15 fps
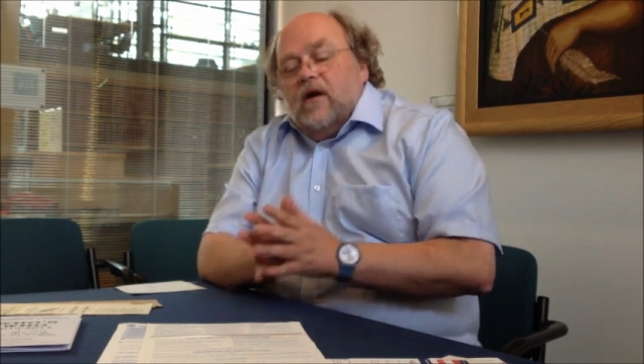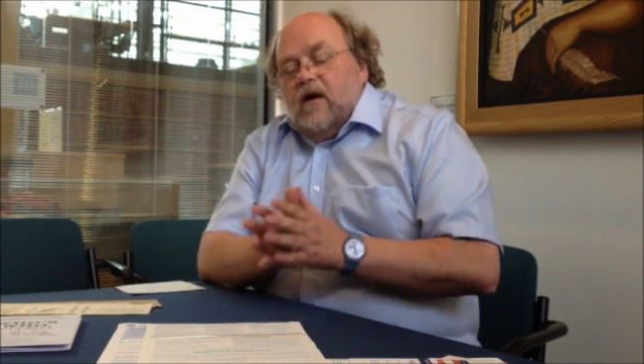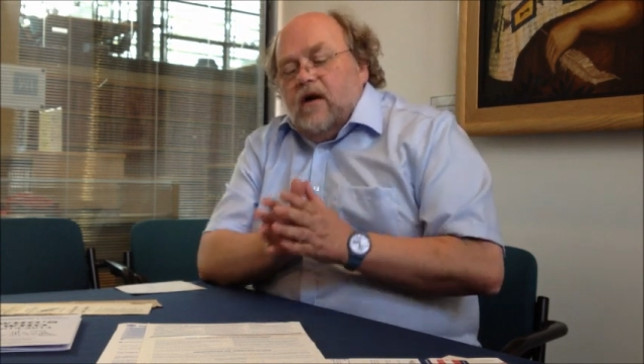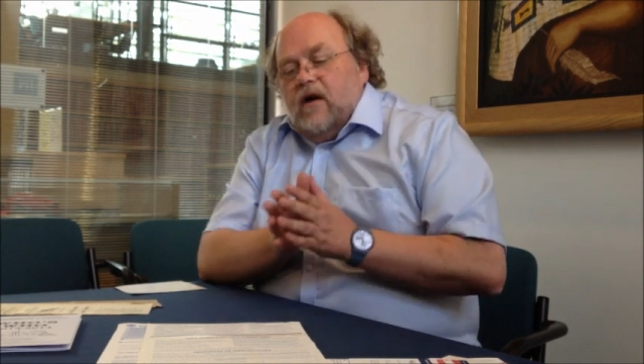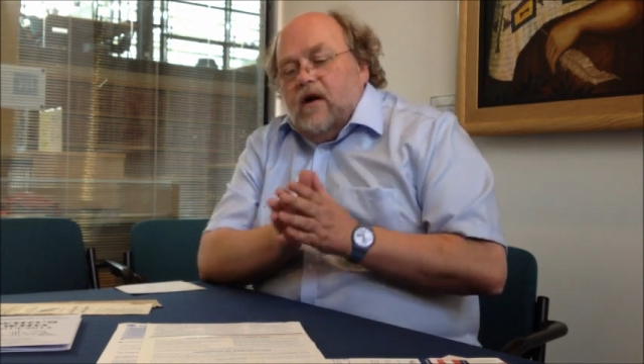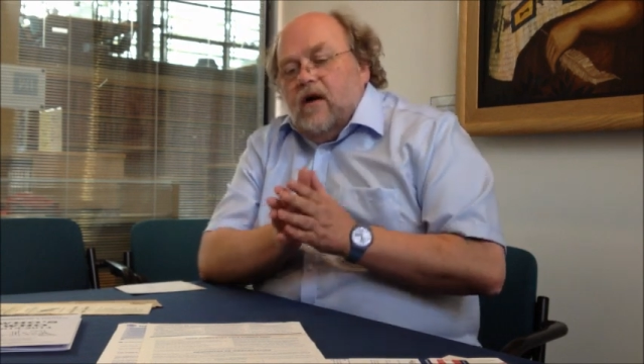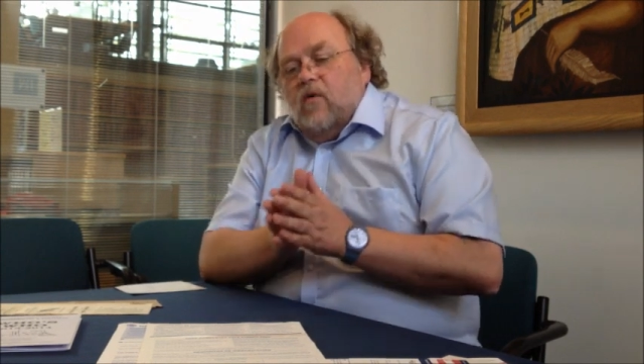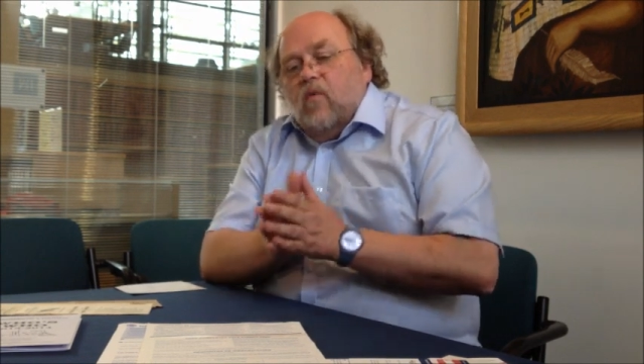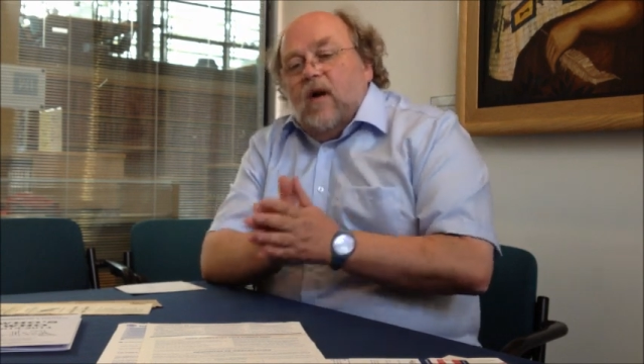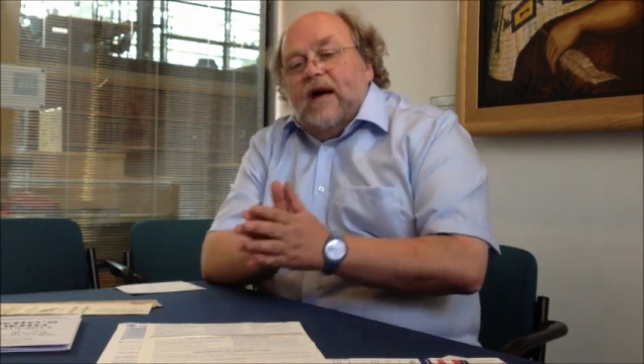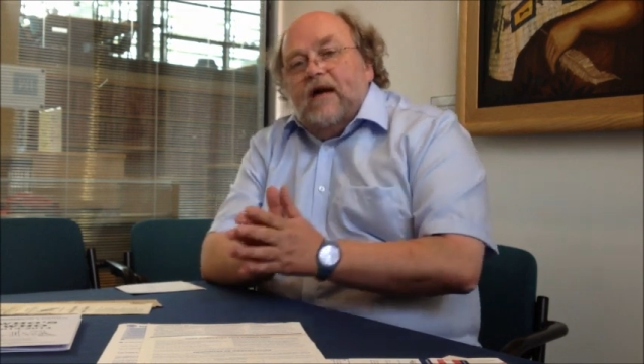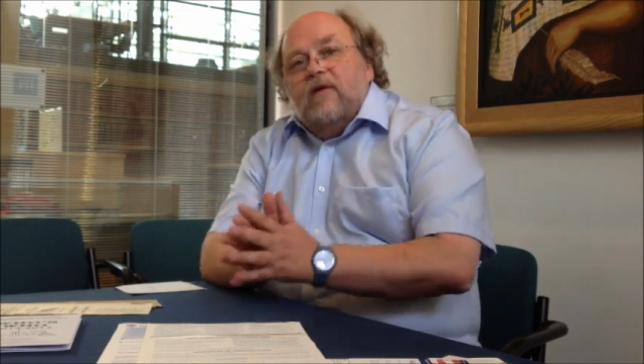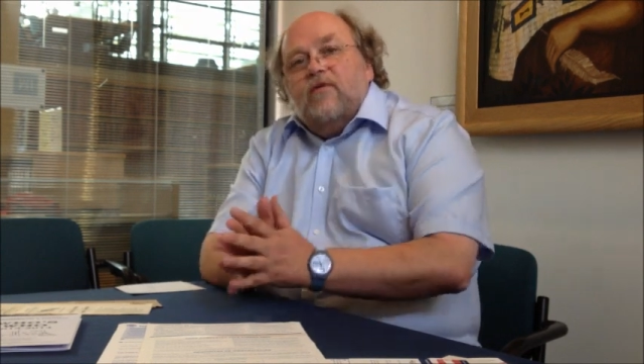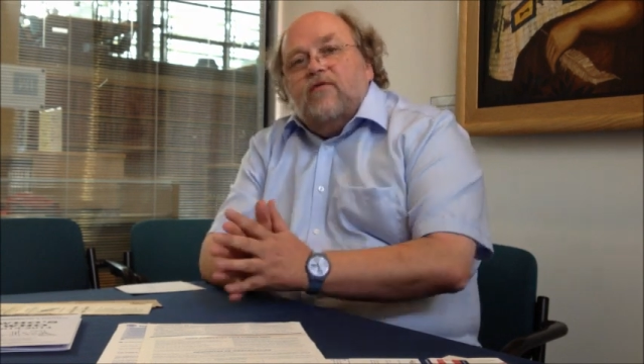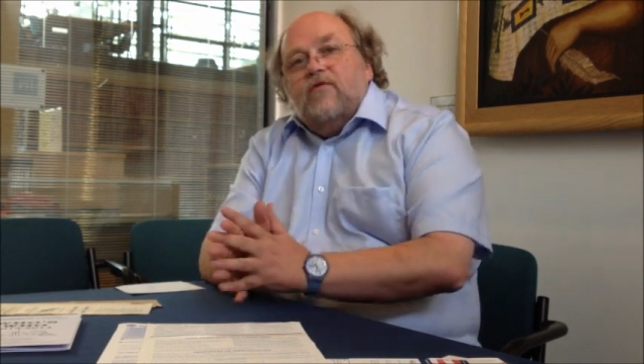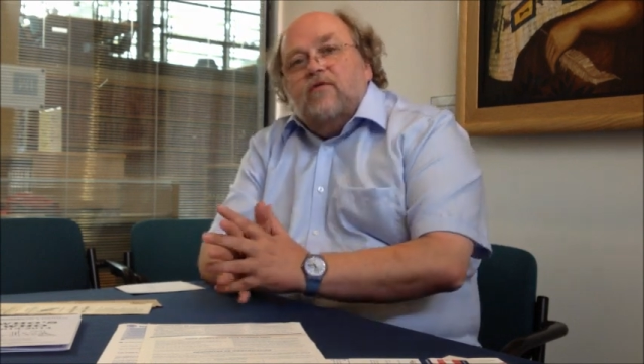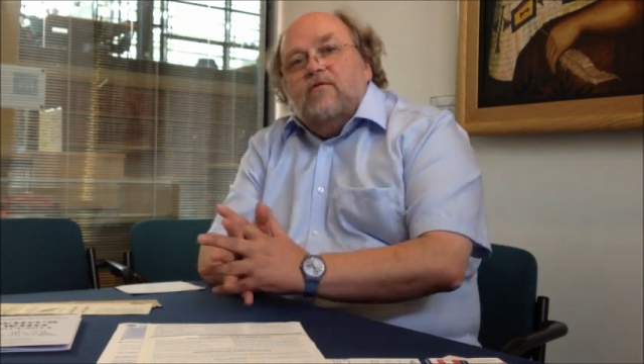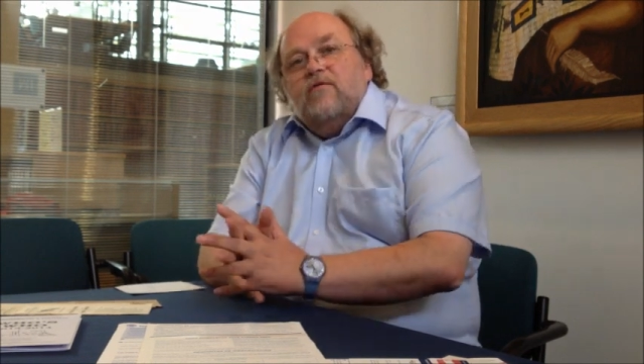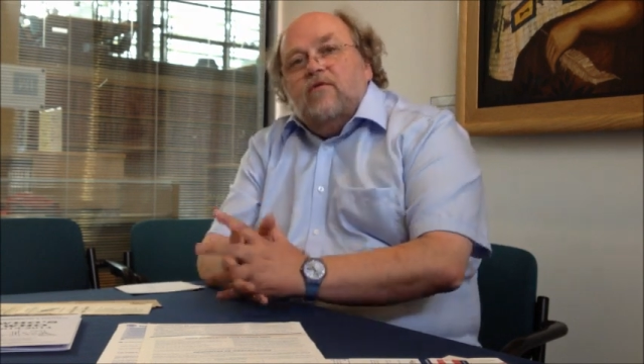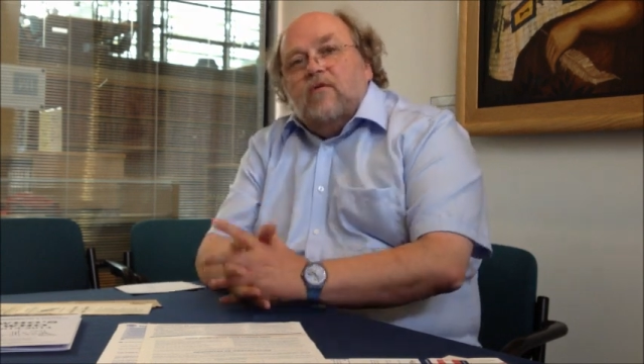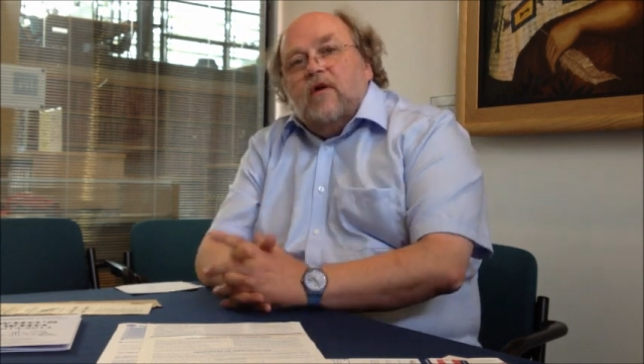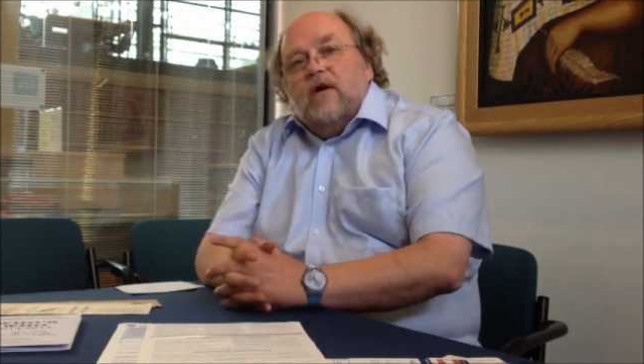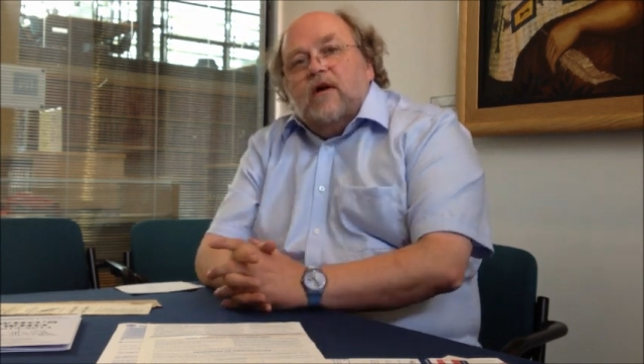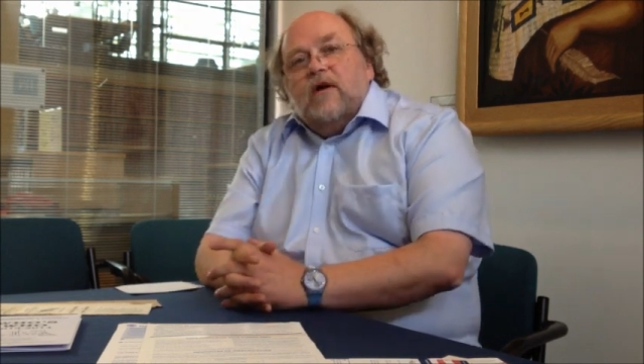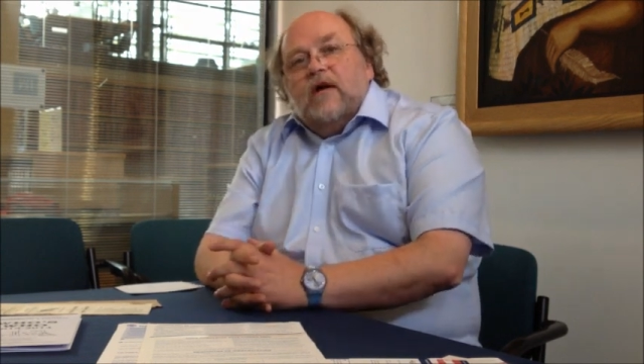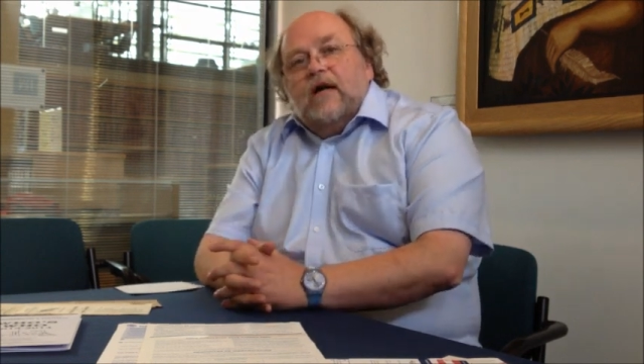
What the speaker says: a way through